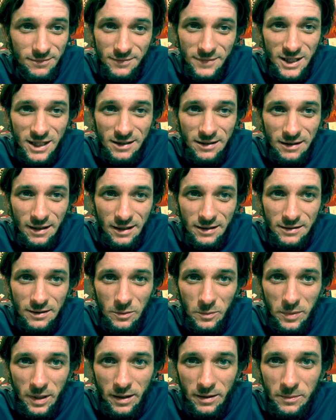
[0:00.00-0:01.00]
dislikes
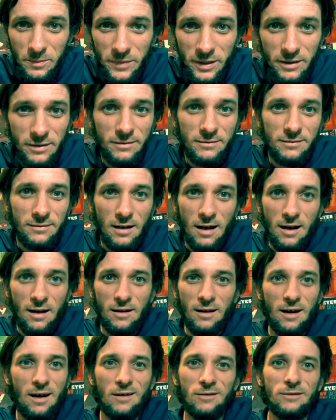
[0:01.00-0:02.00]
don't bother me. I,
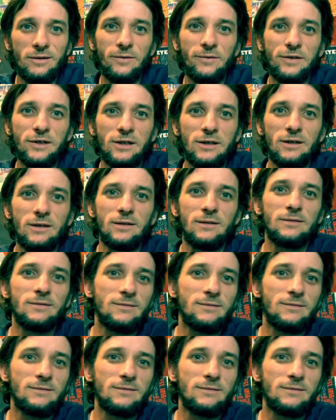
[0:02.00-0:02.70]
I don't give a shit.